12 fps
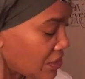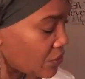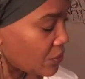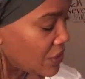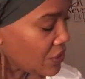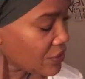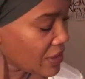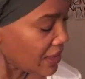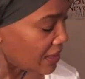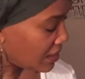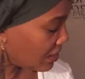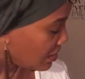is when you
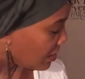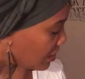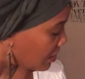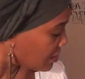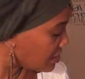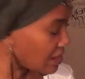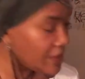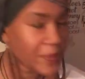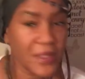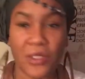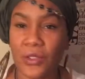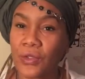get deep
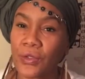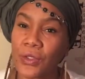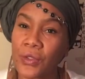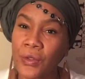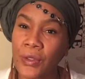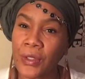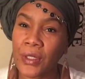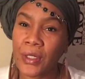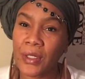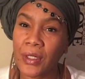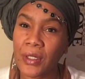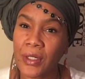into
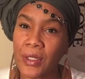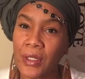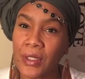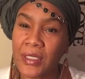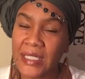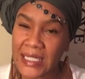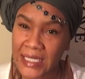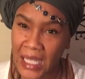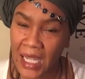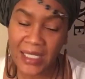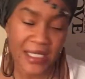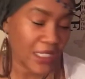your
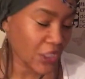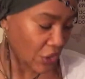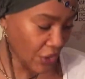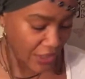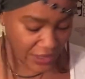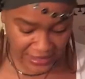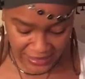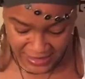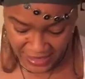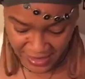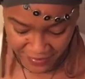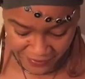detoxing, you're gonna need
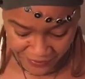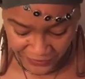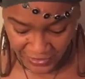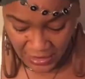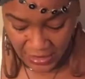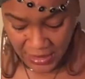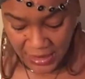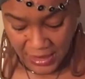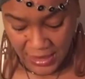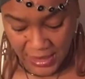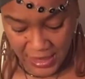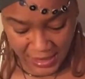
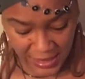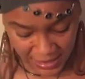that.